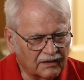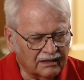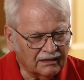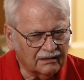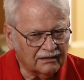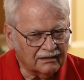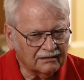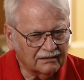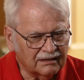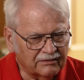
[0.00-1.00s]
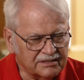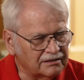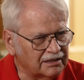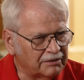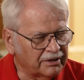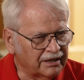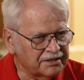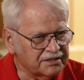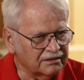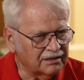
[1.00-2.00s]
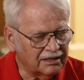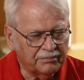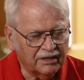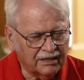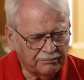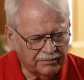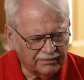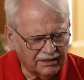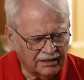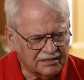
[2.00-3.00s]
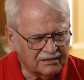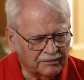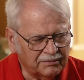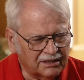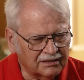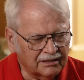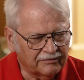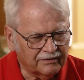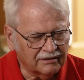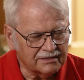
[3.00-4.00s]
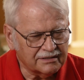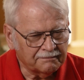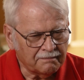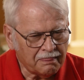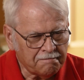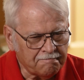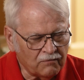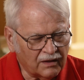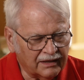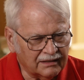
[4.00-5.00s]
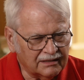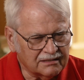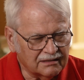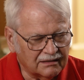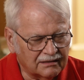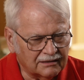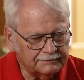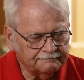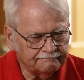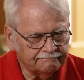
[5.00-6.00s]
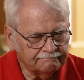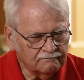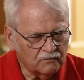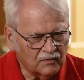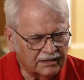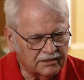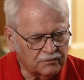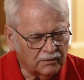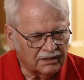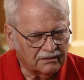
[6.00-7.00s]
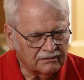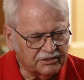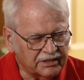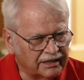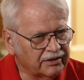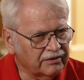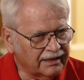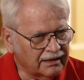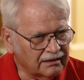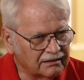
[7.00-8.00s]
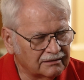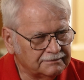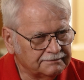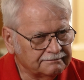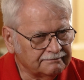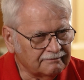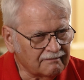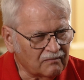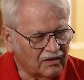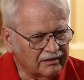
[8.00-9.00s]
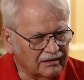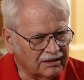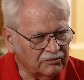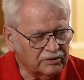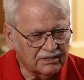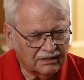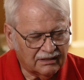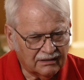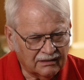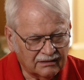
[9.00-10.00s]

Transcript: And uh, I was a little apprehension, apprehensive about it at first. And he said, uh, I just want to shake your hand uh, which I did